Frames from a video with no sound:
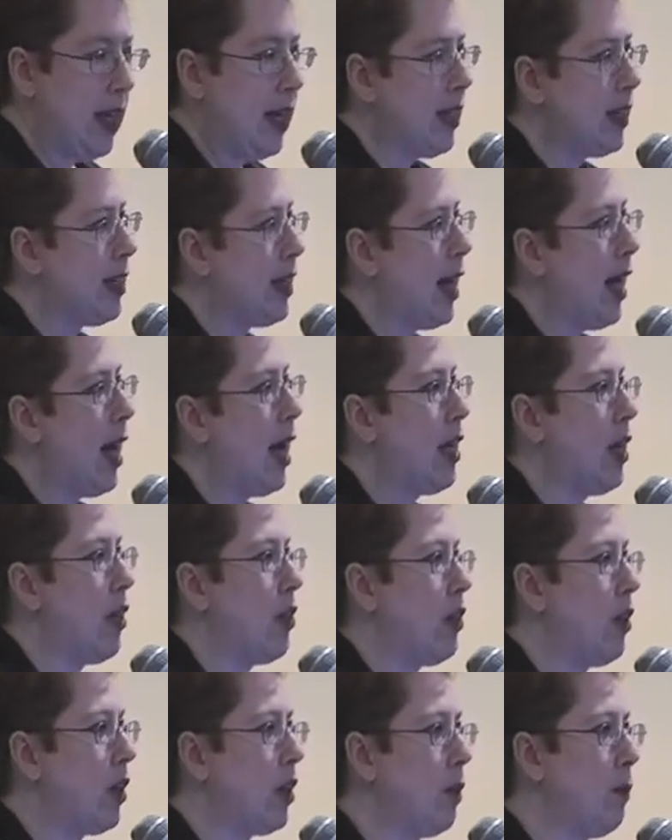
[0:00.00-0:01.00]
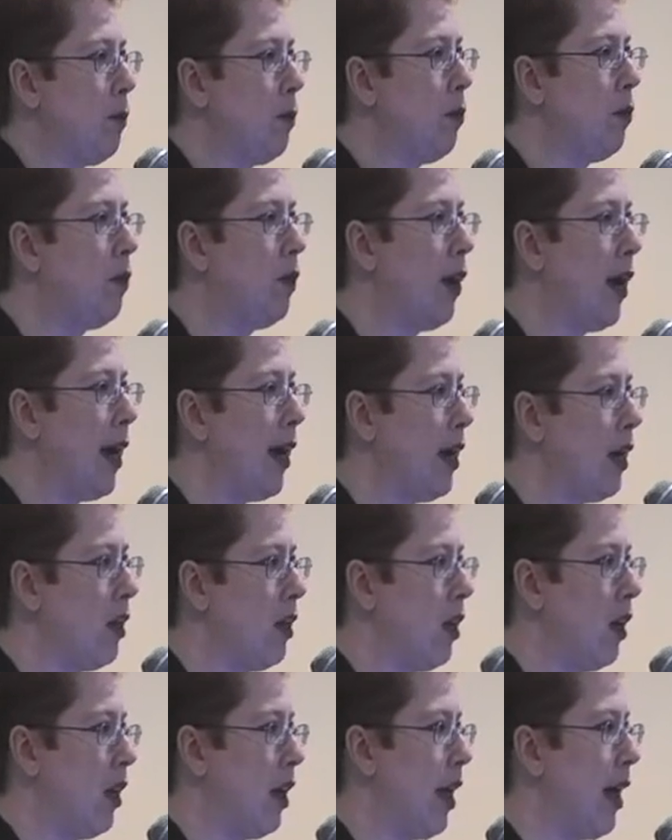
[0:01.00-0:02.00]
is that the
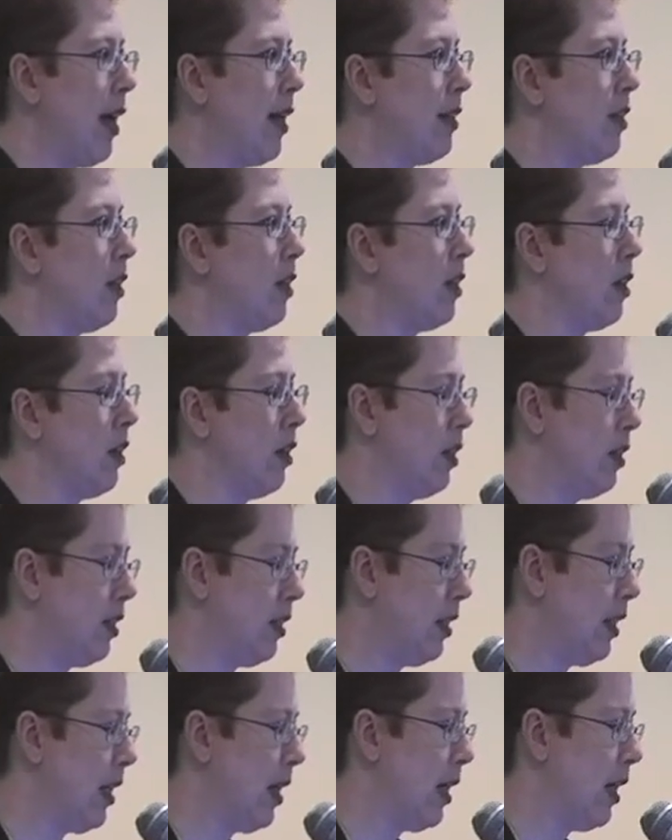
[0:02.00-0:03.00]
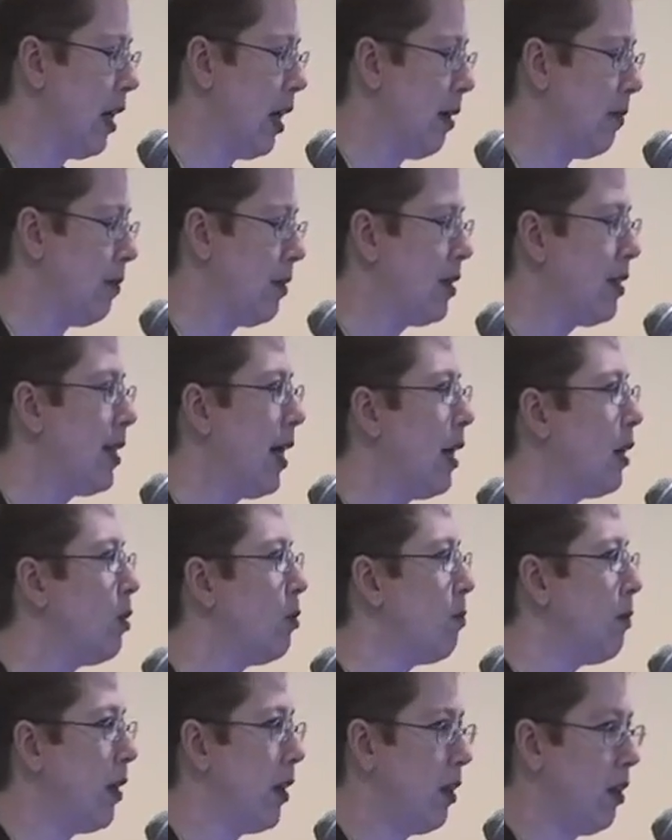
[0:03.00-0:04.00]
complaint and the
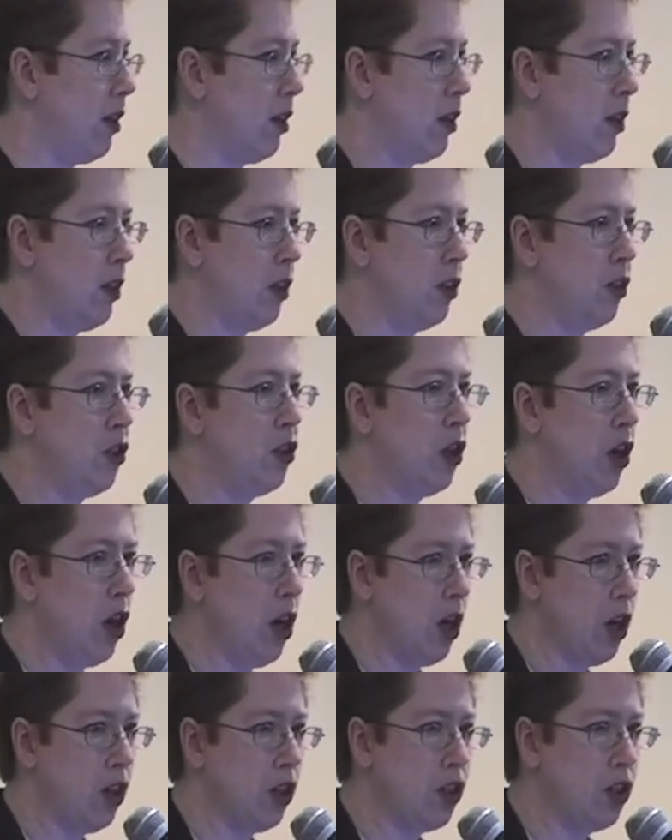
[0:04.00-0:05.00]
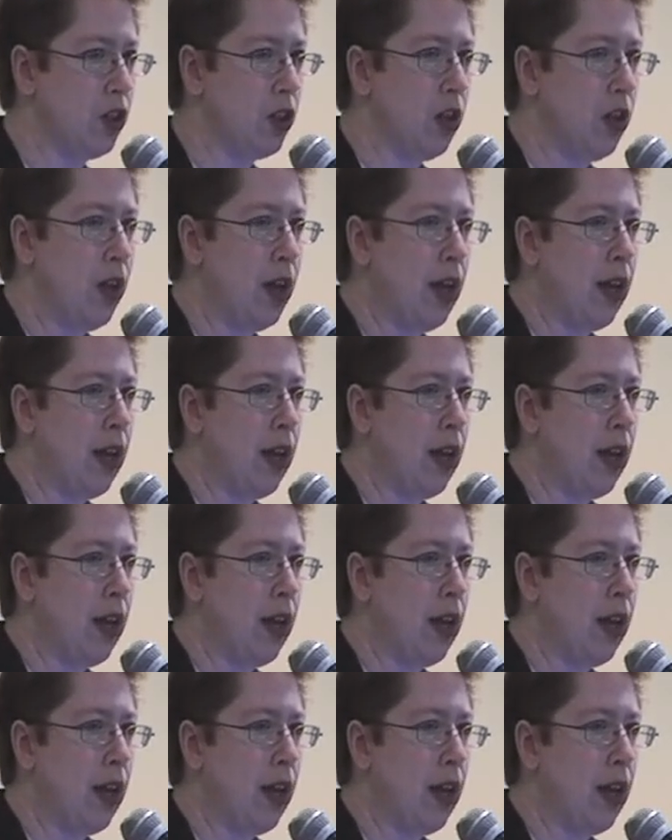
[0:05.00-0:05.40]
settlement charged